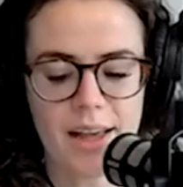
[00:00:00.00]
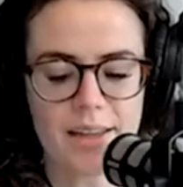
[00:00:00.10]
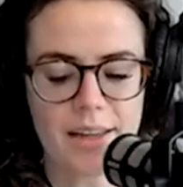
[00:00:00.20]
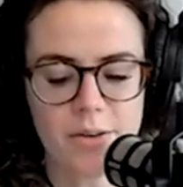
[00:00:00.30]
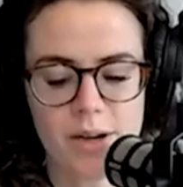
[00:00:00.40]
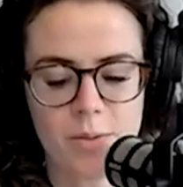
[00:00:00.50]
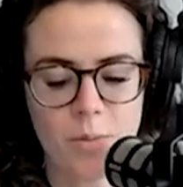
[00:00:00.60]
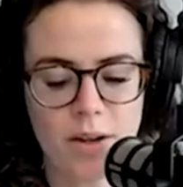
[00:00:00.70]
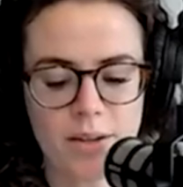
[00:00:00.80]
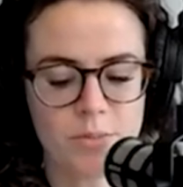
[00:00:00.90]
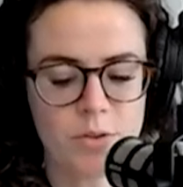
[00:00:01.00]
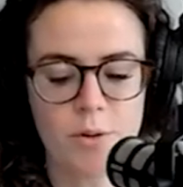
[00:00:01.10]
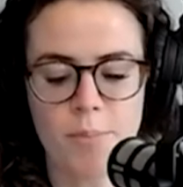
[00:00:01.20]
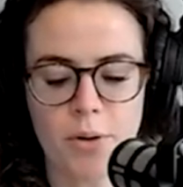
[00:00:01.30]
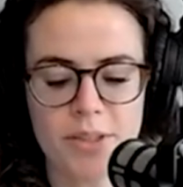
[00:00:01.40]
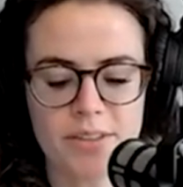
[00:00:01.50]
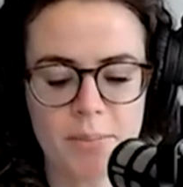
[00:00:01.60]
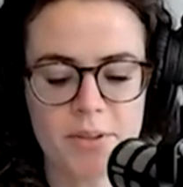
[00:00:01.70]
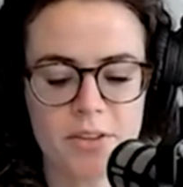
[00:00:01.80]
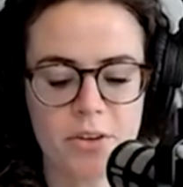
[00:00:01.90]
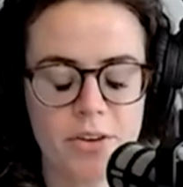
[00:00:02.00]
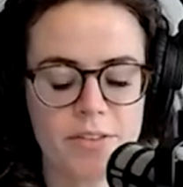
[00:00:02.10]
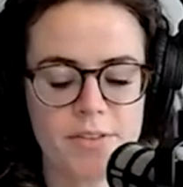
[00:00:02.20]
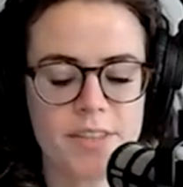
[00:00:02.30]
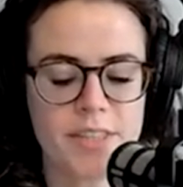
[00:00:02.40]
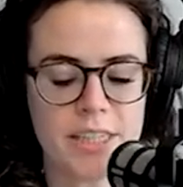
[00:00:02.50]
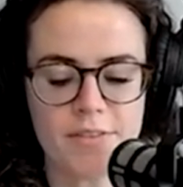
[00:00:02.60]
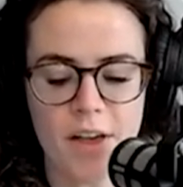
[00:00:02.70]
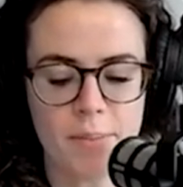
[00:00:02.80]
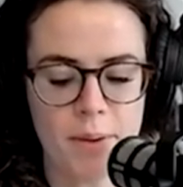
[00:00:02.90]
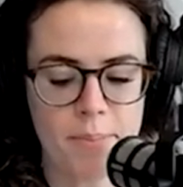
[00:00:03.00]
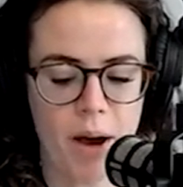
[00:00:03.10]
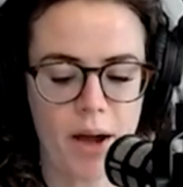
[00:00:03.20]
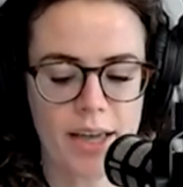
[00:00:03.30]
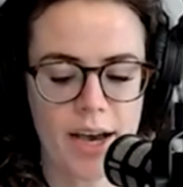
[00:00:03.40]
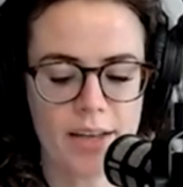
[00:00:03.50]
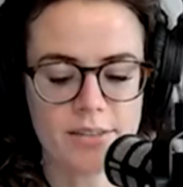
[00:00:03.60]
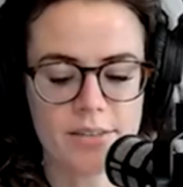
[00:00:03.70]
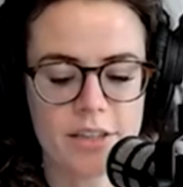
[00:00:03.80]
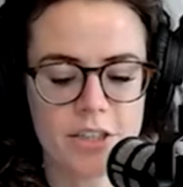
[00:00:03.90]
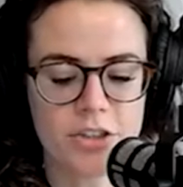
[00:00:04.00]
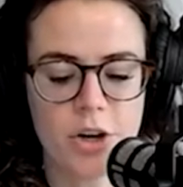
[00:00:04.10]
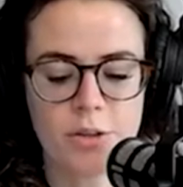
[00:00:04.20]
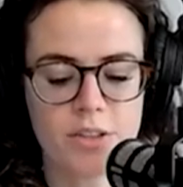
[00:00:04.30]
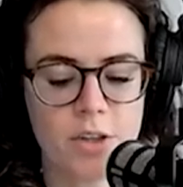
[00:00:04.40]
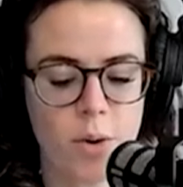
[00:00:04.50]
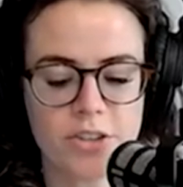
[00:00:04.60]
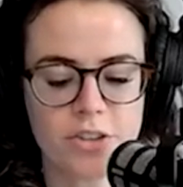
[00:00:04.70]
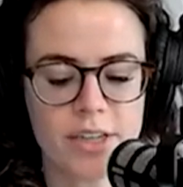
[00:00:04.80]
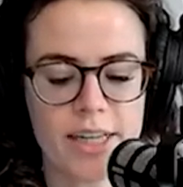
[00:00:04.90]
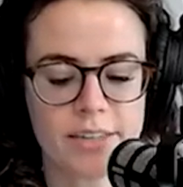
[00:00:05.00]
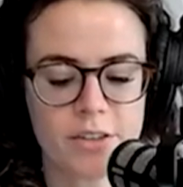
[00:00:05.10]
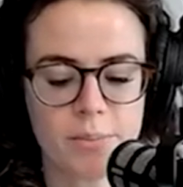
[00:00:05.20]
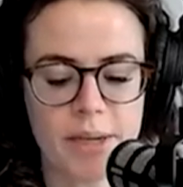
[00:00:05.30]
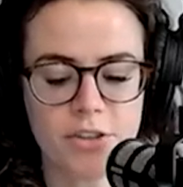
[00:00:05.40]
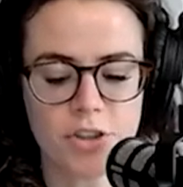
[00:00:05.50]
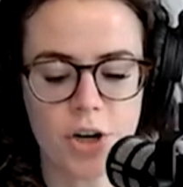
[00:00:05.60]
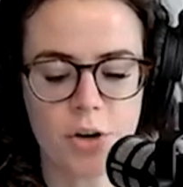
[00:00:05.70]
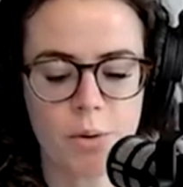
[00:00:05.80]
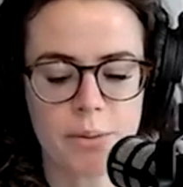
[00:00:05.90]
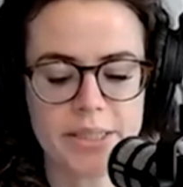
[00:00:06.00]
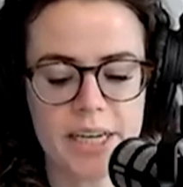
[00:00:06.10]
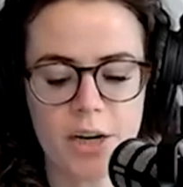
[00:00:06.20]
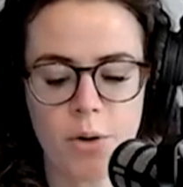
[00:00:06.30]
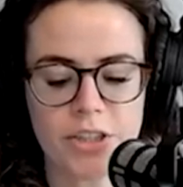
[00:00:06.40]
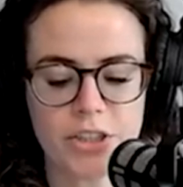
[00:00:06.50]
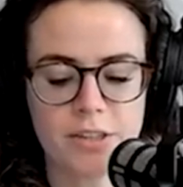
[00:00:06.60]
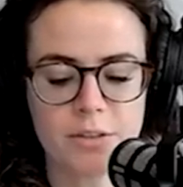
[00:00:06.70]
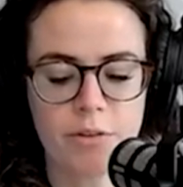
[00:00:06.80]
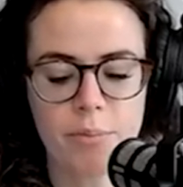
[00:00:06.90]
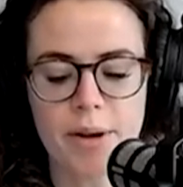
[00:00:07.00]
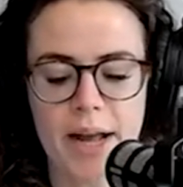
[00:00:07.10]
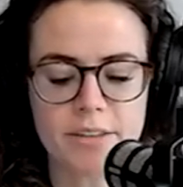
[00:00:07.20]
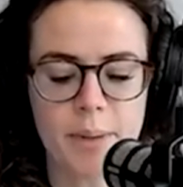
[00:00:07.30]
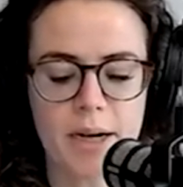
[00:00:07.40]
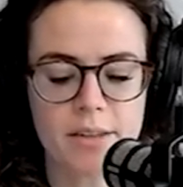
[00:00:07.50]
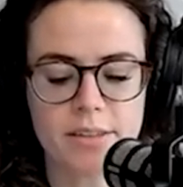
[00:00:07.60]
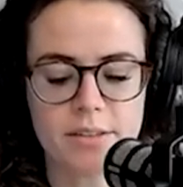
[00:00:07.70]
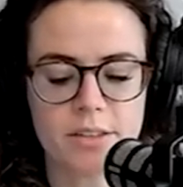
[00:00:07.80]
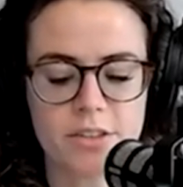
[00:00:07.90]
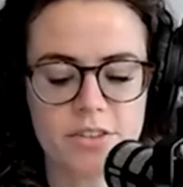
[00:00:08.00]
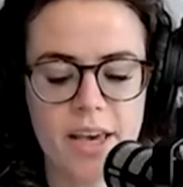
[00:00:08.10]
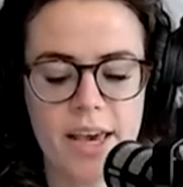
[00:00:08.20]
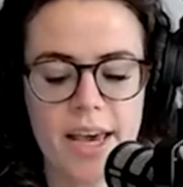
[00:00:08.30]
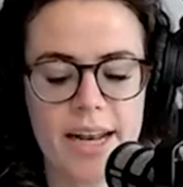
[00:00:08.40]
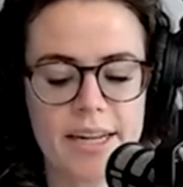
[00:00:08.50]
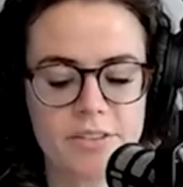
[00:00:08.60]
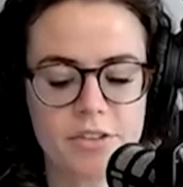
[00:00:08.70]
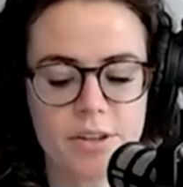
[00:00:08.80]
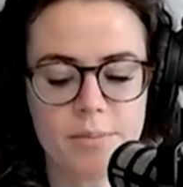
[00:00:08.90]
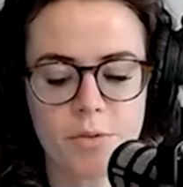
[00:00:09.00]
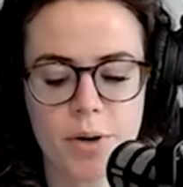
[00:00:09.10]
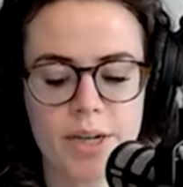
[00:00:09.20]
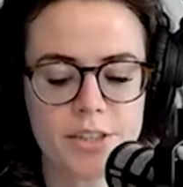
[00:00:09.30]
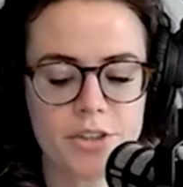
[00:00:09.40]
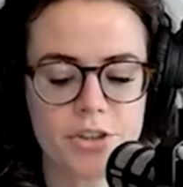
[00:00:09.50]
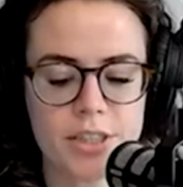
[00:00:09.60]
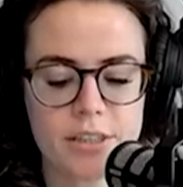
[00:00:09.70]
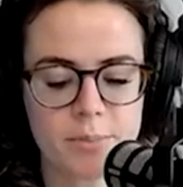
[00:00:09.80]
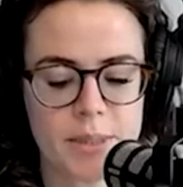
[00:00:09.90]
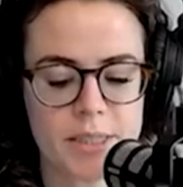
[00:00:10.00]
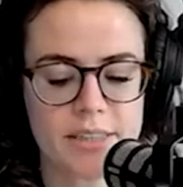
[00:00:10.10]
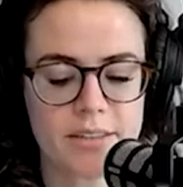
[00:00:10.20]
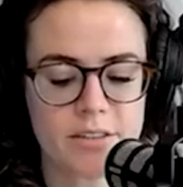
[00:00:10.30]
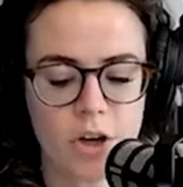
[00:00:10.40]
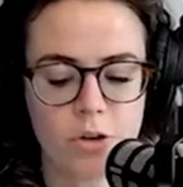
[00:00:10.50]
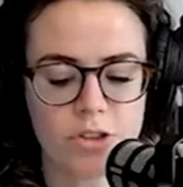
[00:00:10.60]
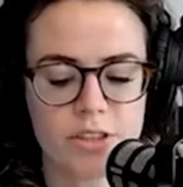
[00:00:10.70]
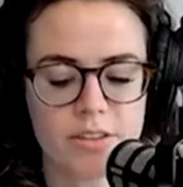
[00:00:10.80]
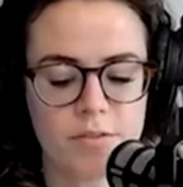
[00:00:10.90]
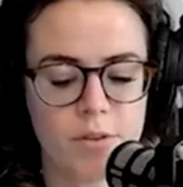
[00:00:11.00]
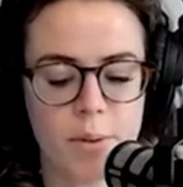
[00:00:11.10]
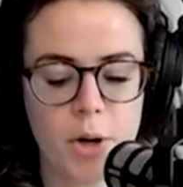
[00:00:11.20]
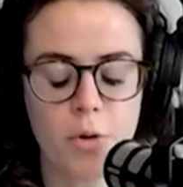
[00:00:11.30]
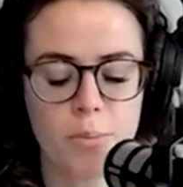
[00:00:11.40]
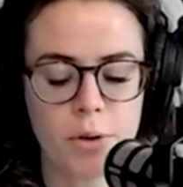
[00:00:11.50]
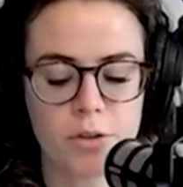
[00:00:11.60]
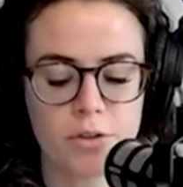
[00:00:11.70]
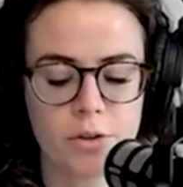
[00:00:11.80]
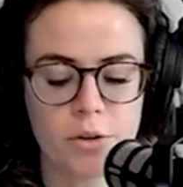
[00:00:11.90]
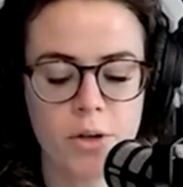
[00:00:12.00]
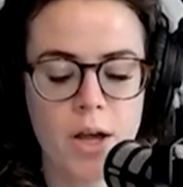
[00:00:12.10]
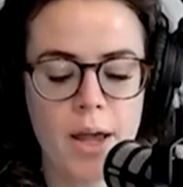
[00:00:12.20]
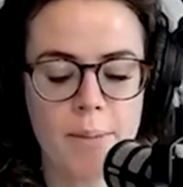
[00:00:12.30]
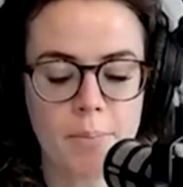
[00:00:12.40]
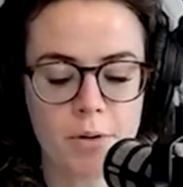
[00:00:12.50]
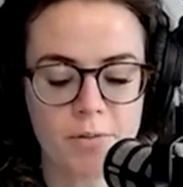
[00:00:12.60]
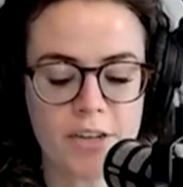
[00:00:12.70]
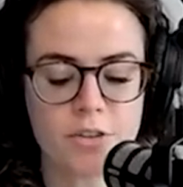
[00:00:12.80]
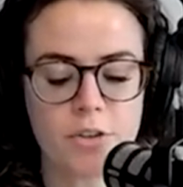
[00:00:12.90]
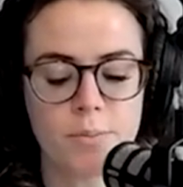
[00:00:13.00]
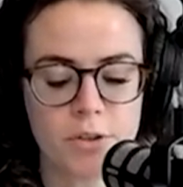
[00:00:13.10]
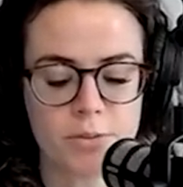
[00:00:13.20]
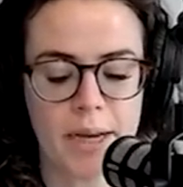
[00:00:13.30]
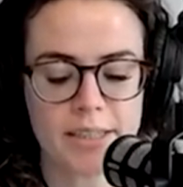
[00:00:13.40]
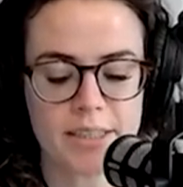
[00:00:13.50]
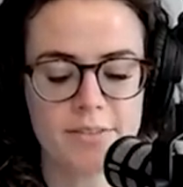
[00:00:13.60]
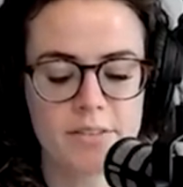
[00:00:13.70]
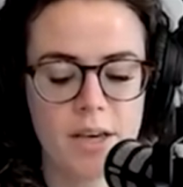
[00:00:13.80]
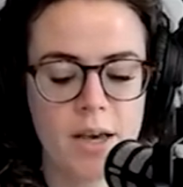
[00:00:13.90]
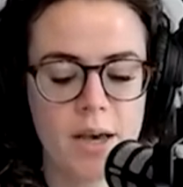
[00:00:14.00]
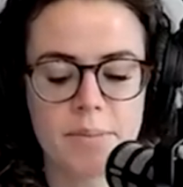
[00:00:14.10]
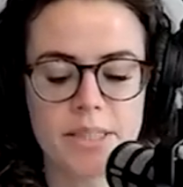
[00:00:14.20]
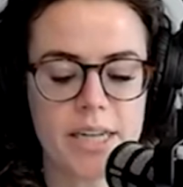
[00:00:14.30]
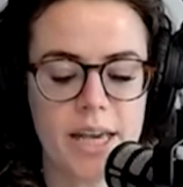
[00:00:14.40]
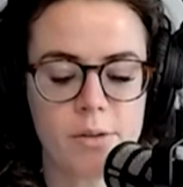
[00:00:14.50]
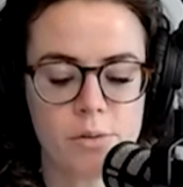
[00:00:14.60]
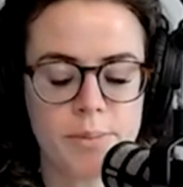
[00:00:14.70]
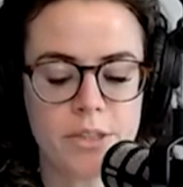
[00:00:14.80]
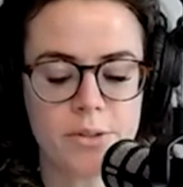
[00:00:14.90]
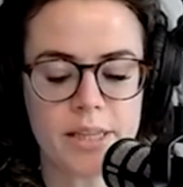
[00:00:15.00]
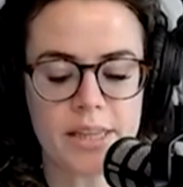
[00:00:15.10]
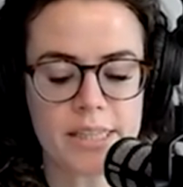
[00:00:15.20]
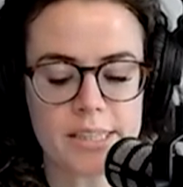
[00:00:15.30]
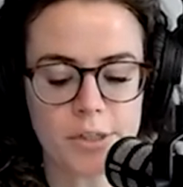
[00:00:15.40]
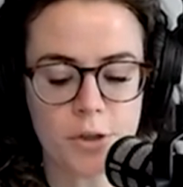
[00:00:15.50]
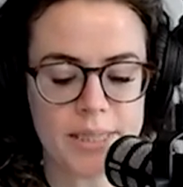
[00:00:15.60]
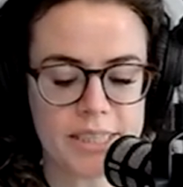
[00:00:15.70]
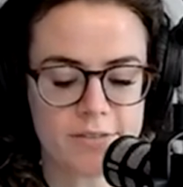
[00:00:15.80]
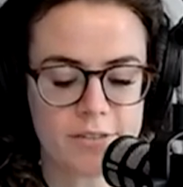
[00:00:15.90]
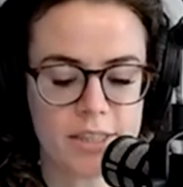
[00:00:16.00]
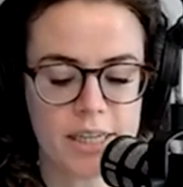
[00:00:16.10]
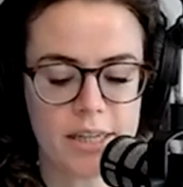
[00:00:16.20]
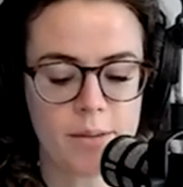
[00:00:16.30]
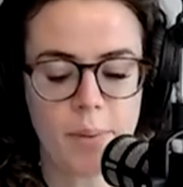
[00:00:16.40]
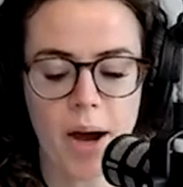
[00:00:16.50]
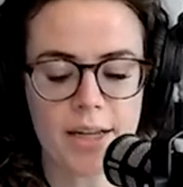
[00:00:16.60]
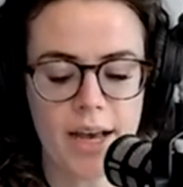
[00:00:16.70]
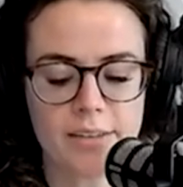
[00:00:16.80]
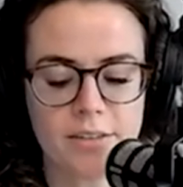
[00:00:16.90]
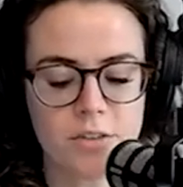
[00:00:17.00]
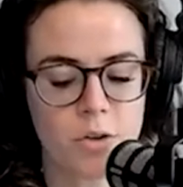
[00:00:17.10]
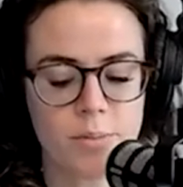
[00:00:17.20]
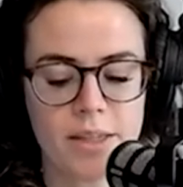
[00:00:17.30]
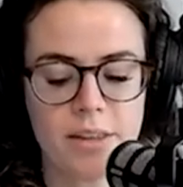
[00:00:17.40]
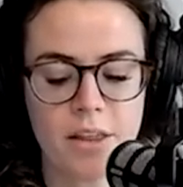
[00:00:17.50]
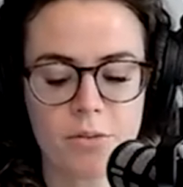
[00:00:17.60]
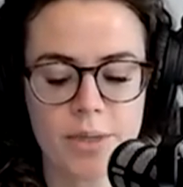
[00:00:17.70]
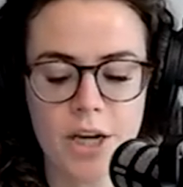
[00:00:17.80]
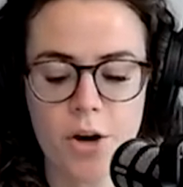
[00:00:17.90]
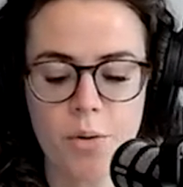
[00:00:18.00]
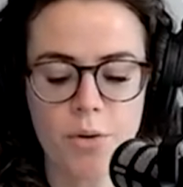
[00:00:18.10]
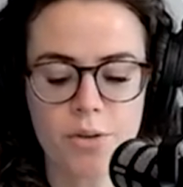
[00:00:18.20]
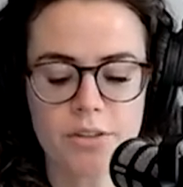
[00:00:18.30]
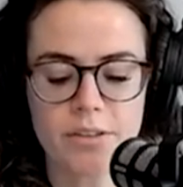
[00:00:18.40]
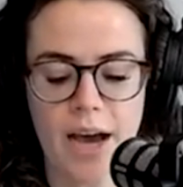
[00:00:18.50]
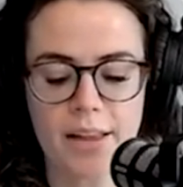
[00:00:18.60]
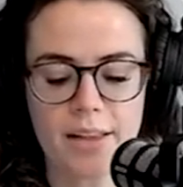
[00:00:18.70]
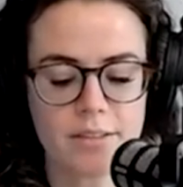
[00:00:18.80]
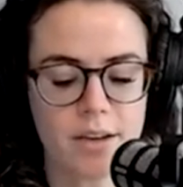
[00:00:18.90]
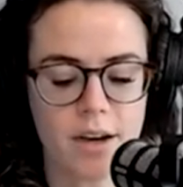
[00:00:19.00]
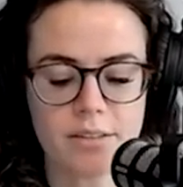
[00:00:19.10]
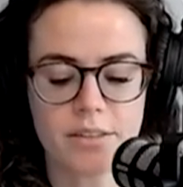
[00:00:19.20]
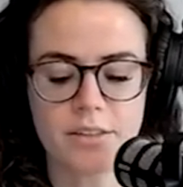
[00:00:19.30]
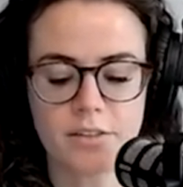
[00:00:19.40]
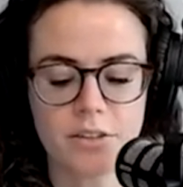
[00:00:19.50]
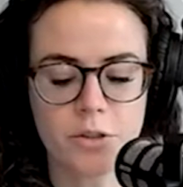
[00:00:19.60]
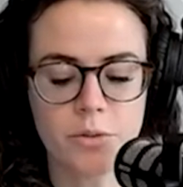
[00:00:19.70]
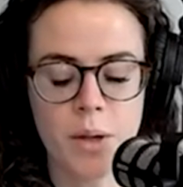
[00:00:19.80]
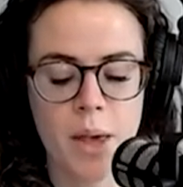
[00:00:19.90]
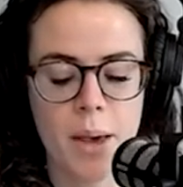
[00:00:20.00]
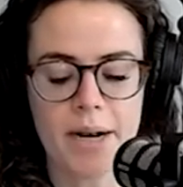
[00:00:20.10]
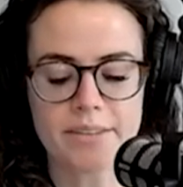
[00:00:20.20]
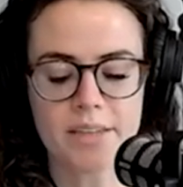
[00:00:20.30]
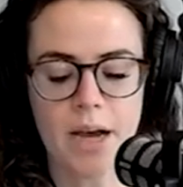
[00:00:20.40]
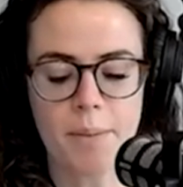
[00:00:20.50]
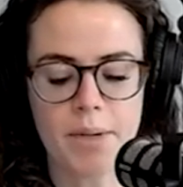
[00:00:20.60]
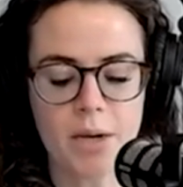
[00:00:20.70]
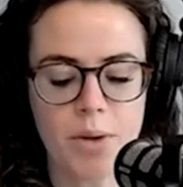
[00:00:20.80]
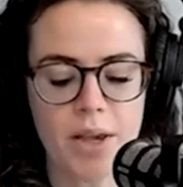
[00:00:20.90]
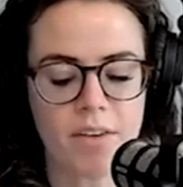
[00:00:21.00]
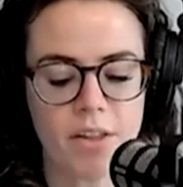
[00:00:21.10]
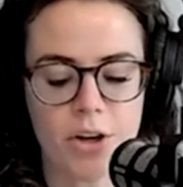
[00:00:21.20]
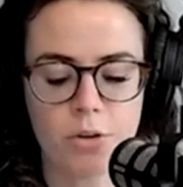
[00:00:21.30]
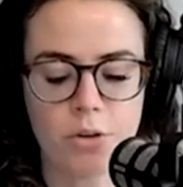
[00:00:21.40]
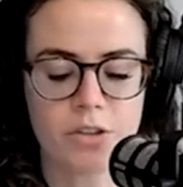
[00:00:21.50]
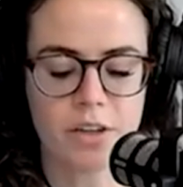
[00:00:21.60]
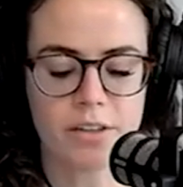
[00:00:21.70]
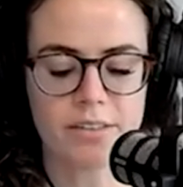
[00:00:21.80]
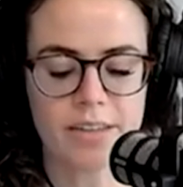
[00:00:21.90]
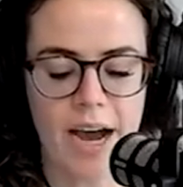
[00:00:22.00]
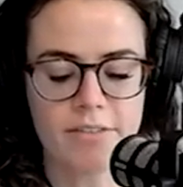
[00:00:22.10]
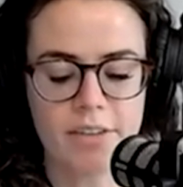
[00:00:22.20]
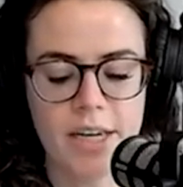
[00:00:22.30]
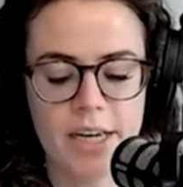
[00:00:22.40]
Hello, and welcome to a bonus episode of the Physique Development Podcast. This show is a question and answer based show where we take questions we've been asked by our listeners and answer them through our industry experience as coaches and from our own personal and professional perspectives. But today we'll be doing things a little bit differently. The podcast is normally the three co owners, Alex, Austin, and Sue, but as a company, we have other coaches on staff.